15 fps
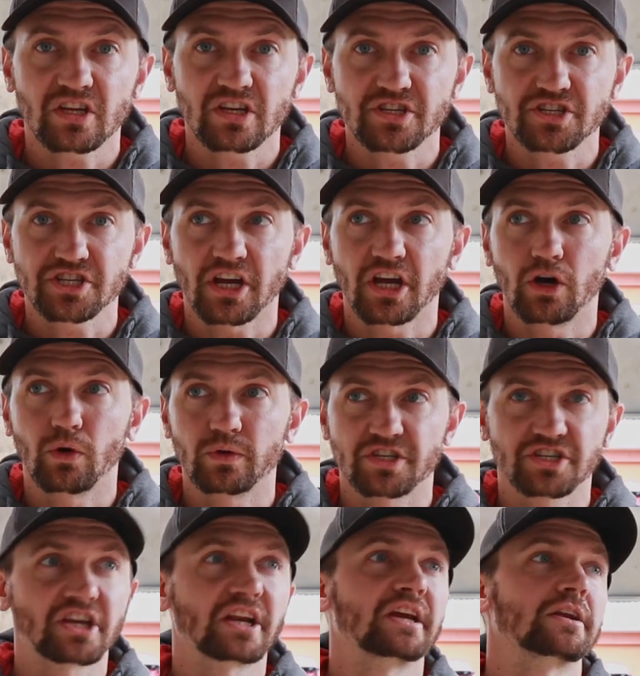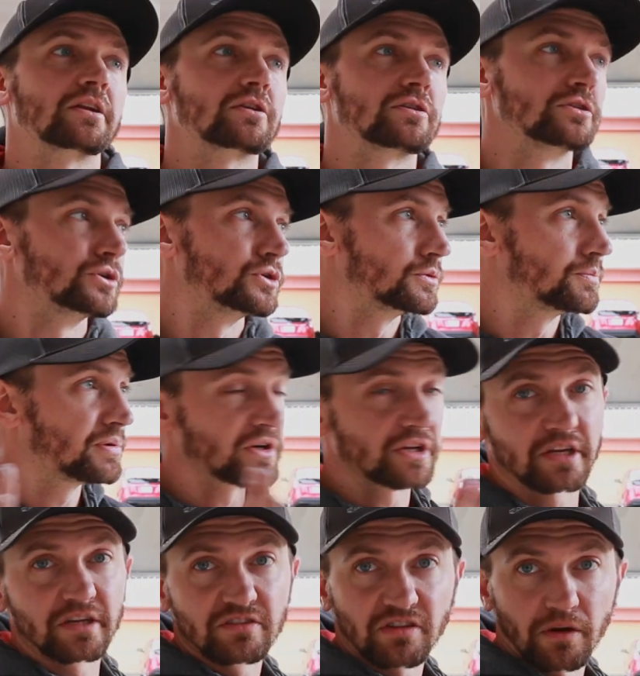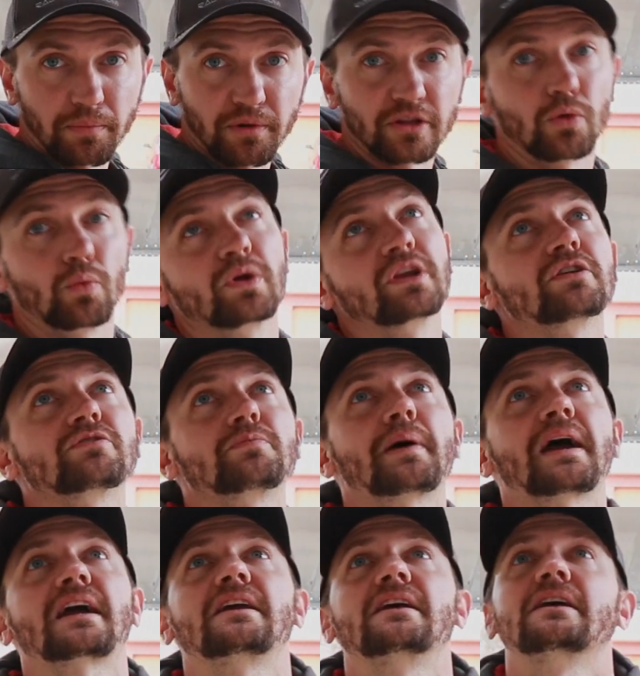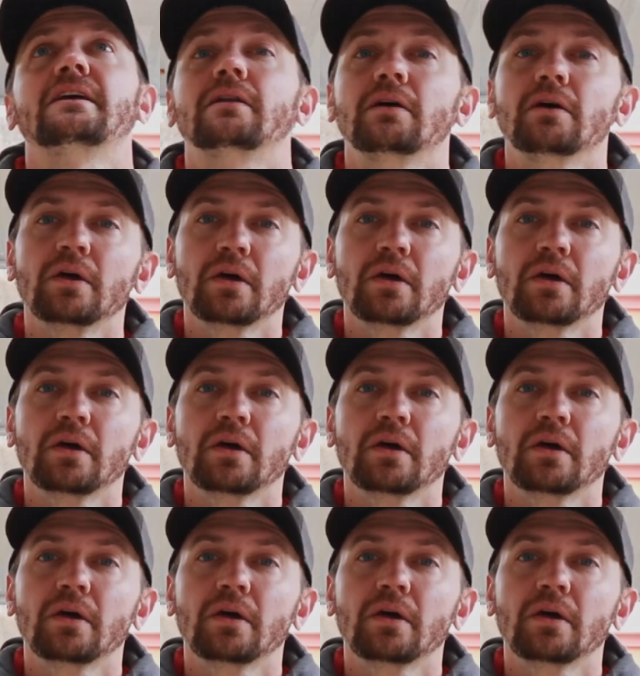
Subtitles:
shell, which is going to include start putting the windows back in.